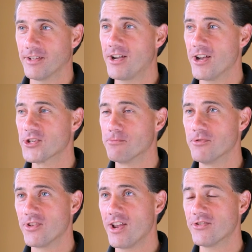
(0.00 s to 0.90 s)
the
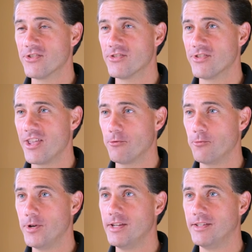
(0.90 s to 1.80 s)
customizations that
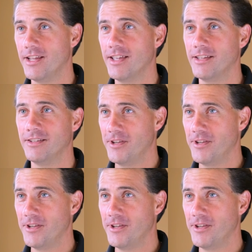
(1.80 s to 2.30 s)
we did,